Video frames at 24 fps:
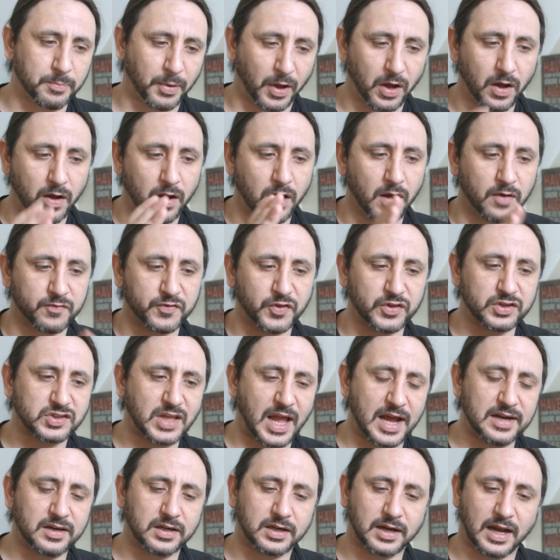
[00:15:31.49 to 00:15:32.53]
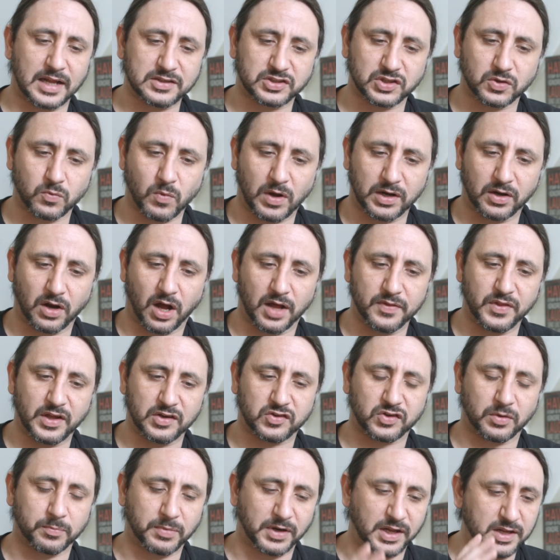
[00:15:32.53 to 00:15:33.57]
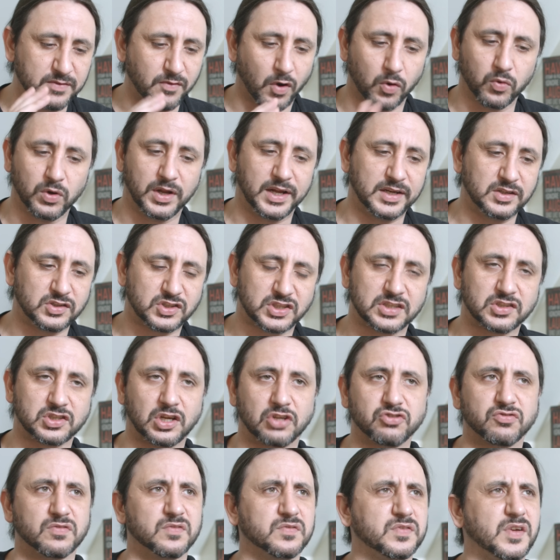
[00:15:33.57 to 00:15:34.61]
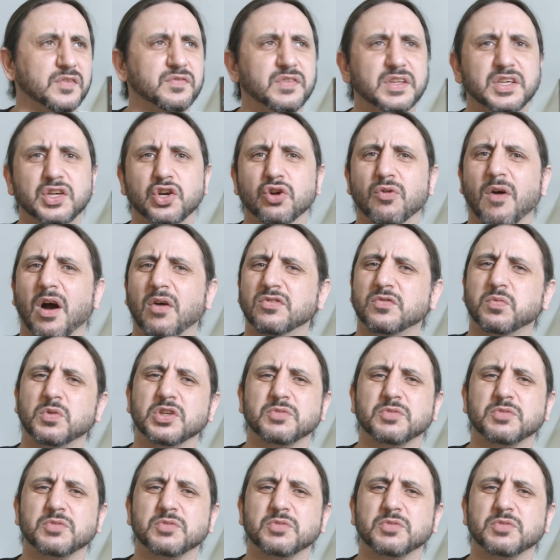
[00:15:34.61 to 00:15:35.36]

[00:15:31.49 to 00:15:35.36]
But for the standard classic one like this, I believe all in €650,